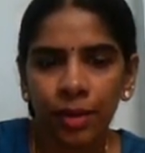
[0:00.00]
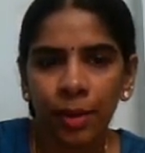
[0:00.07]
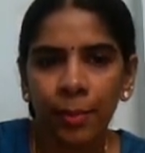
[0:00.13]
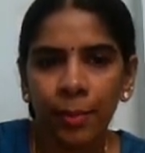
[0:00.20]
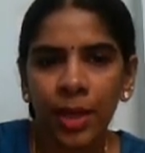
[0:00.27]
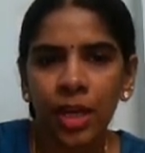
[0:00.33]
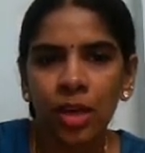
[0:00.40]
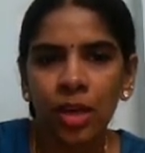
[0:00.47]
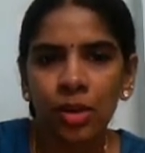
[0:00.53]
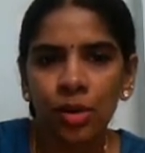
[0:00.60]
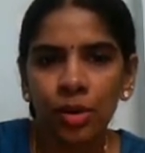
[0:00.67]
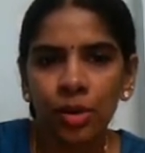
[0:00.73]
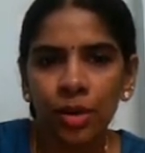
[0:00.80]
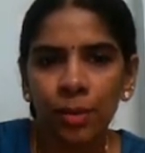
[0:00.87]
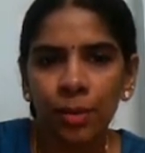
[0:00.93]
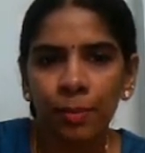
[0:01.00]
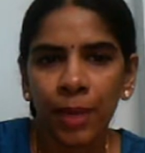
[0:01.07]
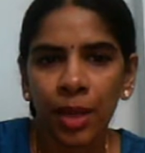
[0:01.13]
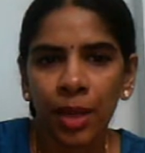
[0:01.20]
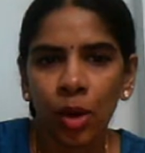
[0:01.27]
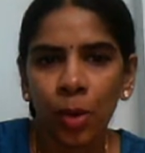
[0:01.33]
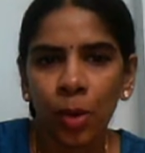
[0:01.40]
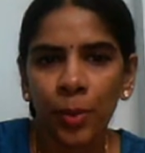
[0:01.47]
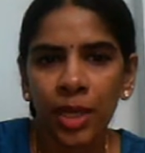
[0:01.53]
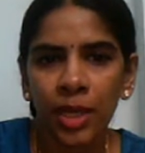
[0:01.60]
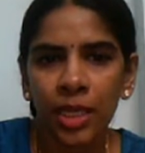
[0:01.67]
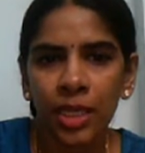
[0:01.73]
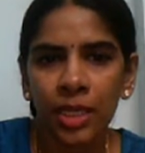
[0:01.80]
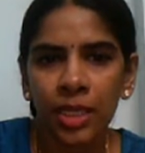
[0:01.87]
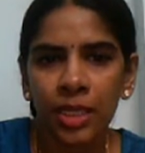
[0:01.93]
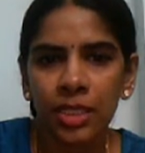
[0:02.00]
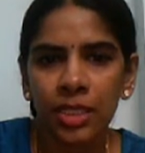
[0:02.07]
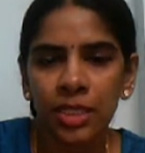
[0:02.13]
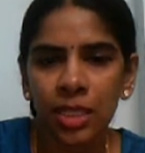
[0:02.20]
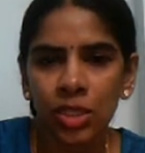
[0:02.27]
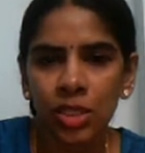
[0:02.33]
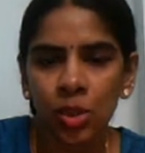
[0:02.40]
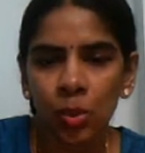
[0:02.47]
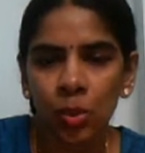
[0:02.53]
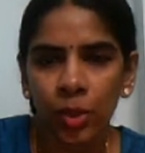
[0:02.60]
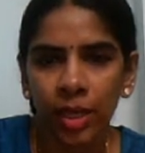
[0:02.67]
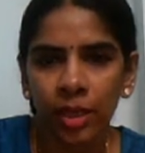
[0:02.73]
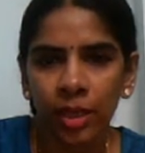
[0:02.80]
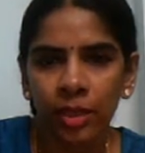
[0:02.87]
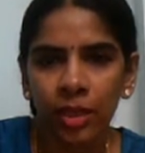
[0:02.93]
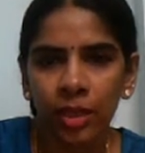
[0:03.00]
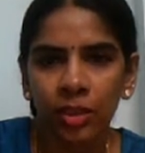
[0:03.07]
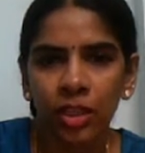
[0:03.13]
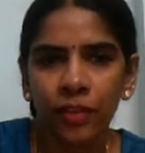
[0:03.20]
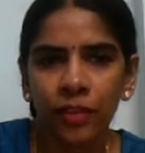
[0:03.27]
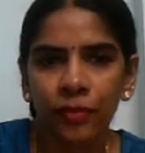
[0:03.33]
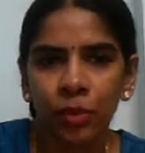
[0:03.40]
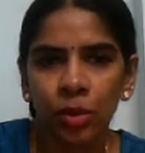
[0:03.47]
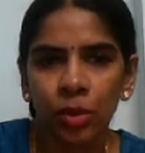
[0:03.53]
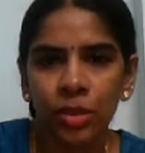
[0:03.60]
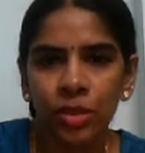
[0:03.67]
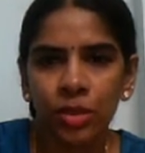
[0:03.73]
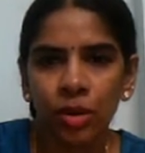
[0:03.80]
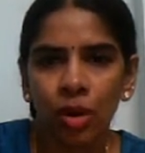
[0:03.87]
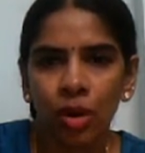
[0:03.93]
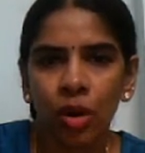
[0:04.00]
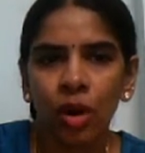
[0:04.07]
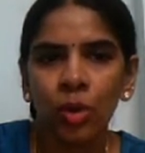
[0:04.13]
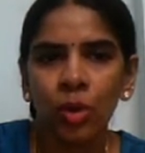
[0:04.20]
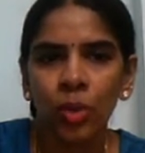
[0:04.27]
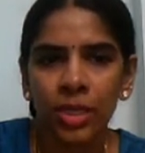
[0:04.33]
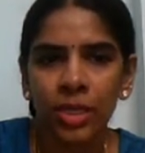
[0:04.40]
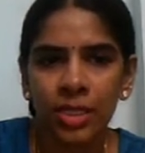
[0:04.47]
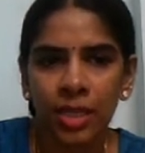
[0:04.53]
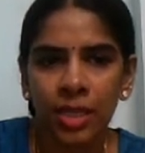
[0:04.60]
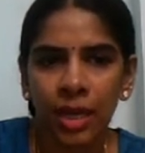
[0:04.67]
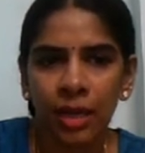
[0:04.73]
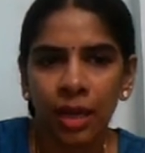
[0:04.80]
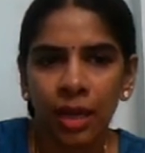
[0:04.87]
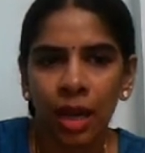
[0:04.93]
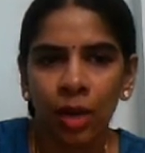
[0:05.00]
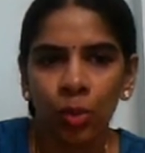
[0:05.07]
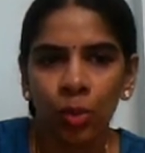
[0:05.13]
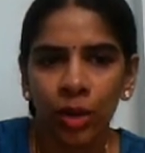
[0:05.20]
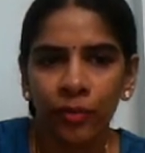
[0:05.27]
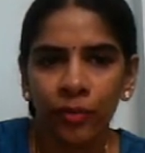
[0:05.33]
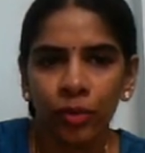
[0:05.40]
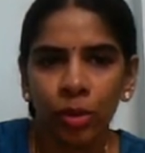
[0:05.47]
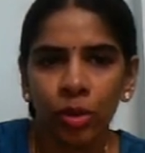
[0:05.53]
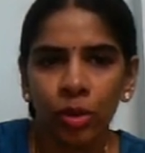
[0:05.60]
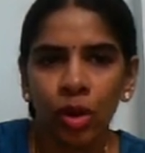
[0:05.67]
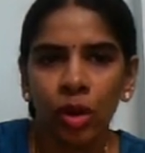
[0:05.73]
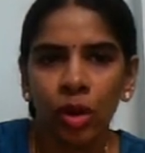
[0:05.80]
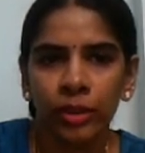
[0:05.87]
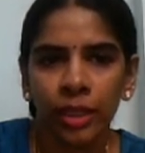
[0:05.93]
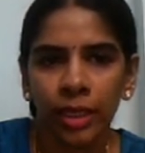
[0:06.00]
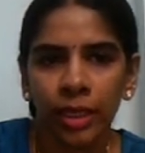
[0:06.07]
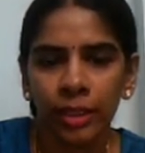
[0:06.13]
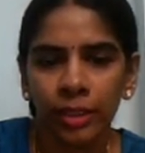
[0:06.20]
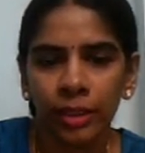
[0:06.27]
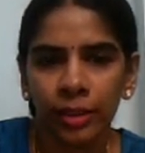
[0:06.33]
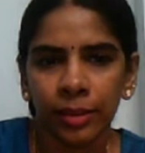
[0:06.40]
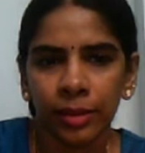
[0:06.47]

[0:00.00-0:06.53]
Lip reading: Make a cone by opening it in such a way that three folds on one side and one fold on the other.